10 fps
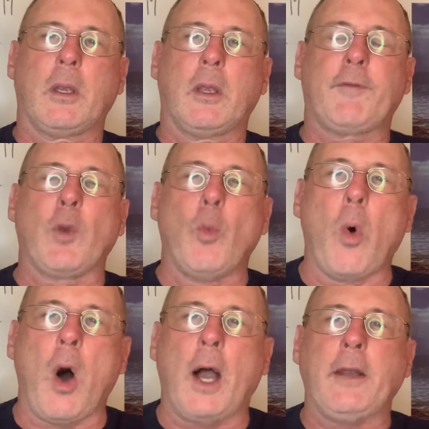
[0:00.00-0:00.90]
If you
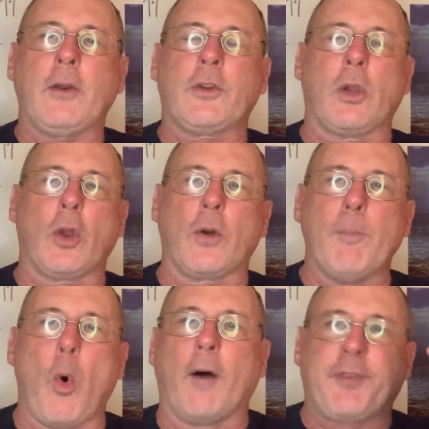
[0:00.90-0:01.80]
want to learn
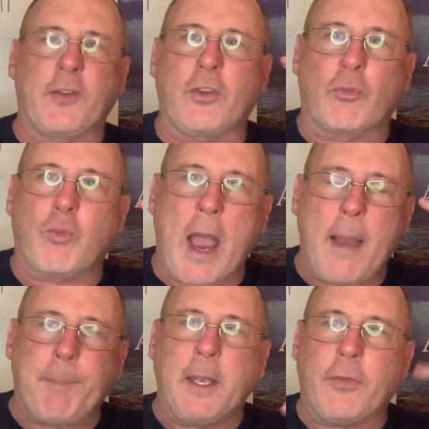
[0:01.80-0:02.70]
more, if this is
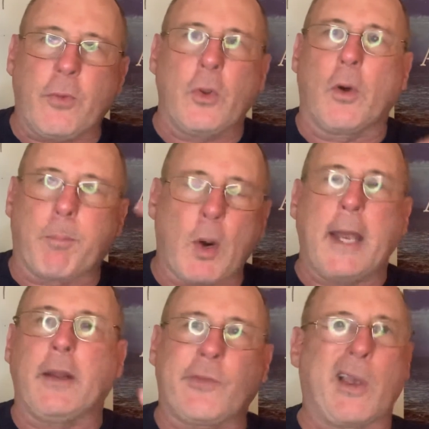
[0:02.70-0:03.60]
wrapping through your
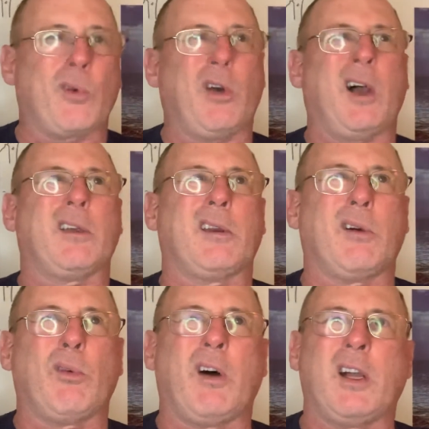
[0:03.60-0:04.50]
brain and saying, wow, you
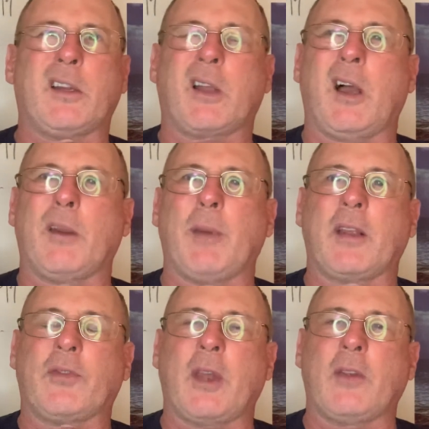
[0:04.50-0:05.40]
know what, it kind of
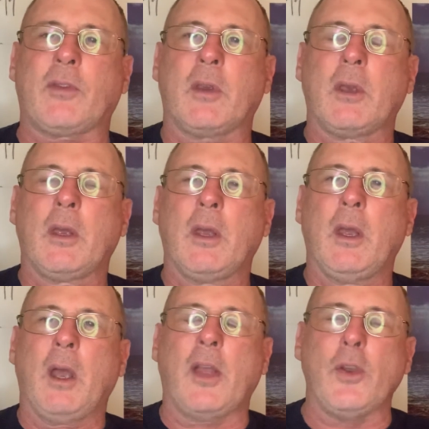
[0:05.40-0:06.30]
makes sense,
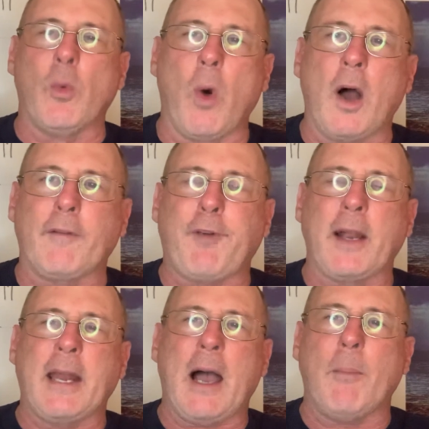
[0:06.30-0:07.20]
and you want to
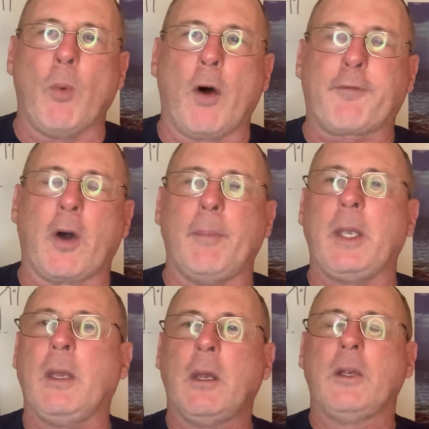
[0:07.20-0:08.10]
find out more from
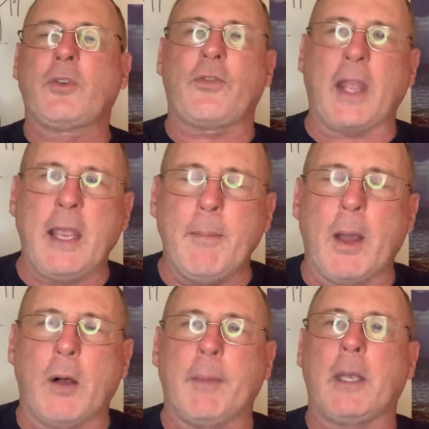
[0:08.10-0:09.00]
me, just
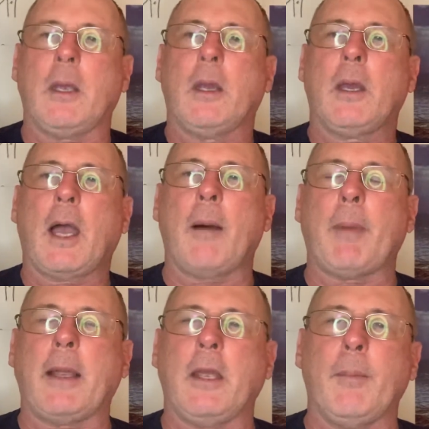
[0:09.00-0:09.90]
email me at
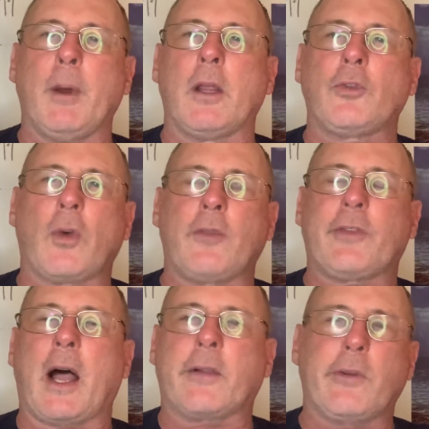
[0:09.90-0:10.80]
my email address,
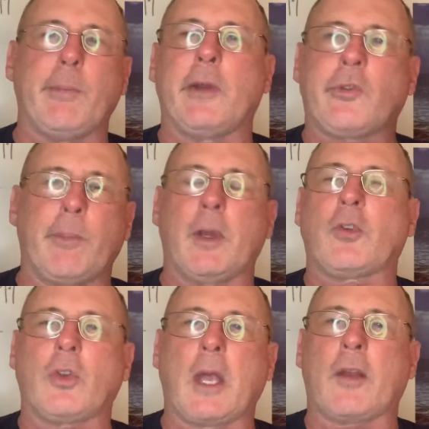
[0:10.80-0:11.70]
drmitch@mitchellyass.com, drmitch at
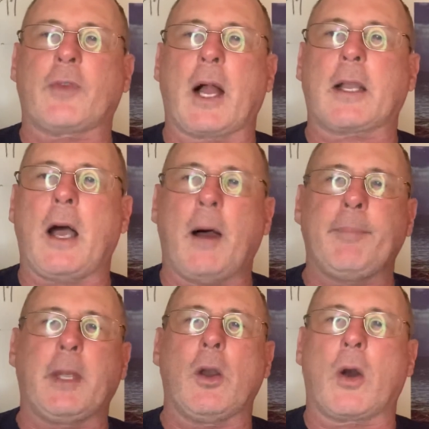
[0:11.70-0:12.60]

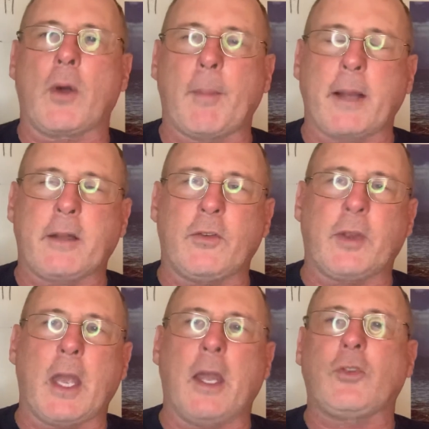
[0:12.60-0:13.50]

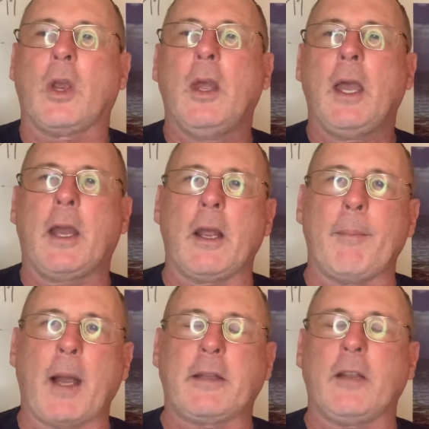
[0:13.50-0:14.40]

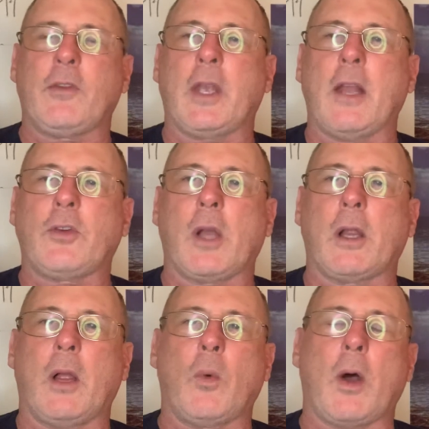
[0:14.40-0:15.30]

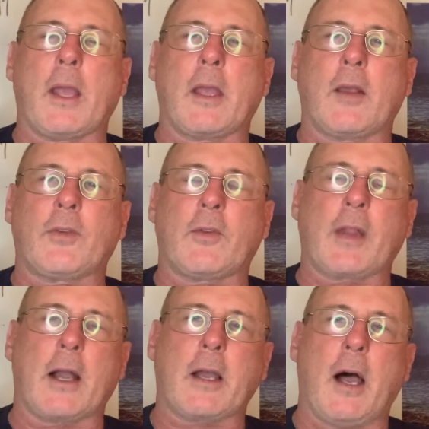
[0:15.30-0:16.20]

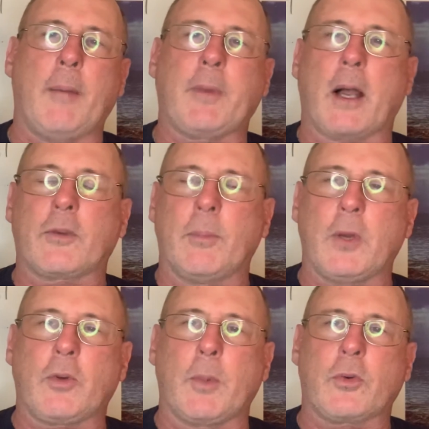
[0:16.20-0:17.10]
mitchellyass.com,
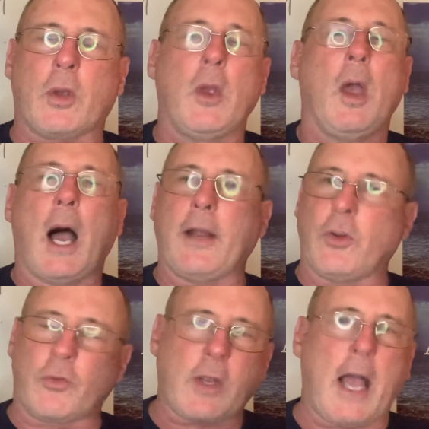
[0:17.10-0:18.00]
drmitch. I
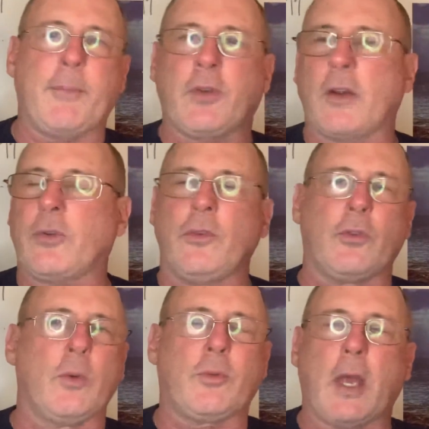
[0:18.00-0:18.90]
do Skype sessions,
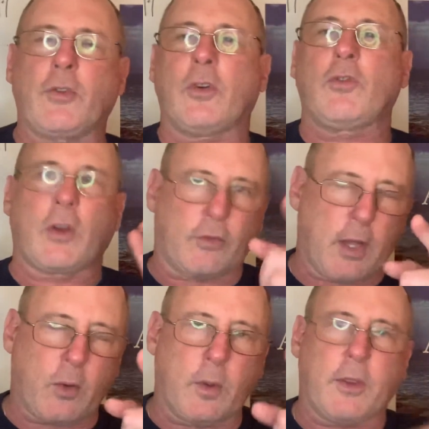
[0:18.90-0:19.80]
Zoom sessions, just
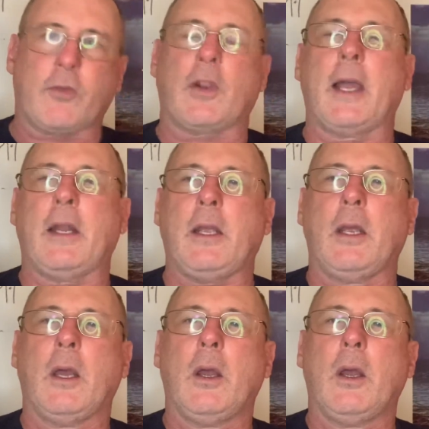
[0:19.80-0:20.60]
like with this lady.